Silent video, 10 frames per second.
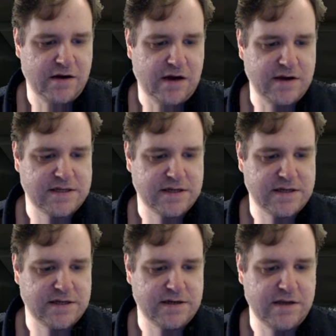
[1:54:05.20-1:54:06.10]
no, it
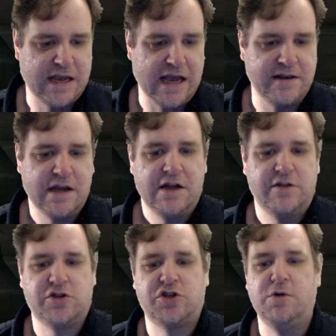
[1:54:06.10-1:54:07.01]
says you get.
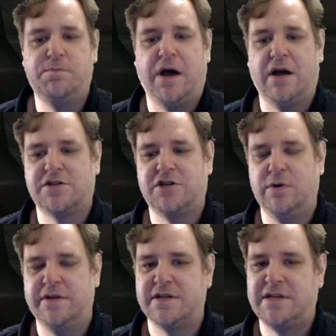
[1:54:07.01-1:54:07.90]
There's two parts
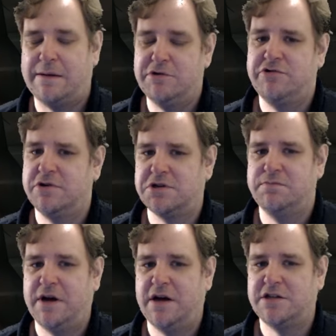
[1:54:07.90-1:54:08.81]
to it. There's a damage
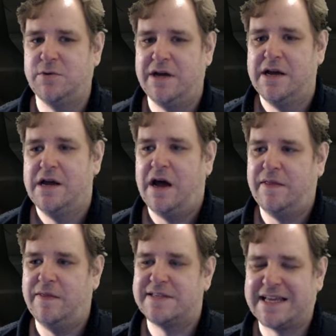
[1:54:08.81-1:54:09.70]
reduction part to it,
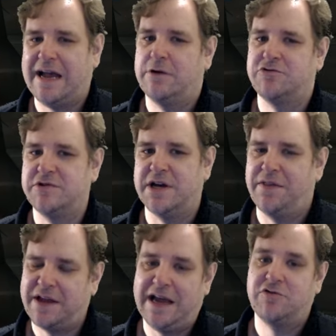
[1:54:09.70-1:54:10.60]
and then there's the counter
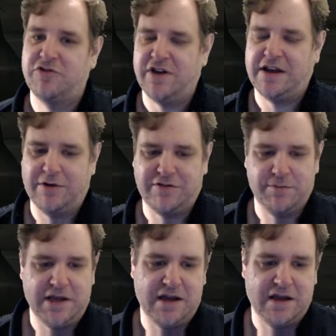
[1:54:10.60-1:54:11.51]
attack. The counter attack you have to
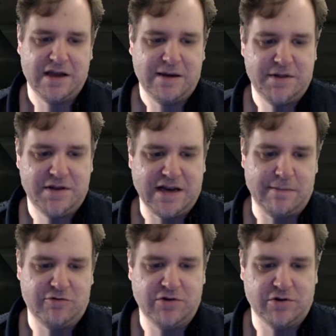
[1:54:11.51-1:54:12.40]
be hit, but the
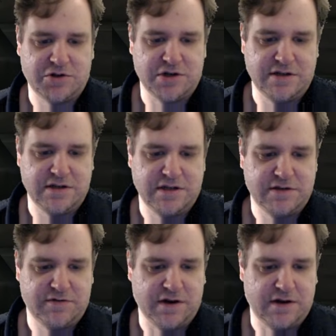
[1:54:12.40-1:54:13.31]
damage reduction is,
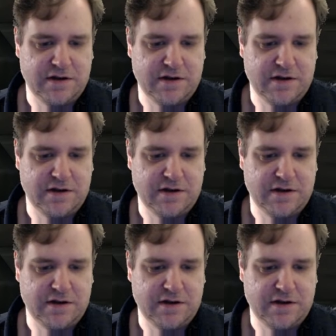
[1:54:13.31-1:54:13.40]
is fine.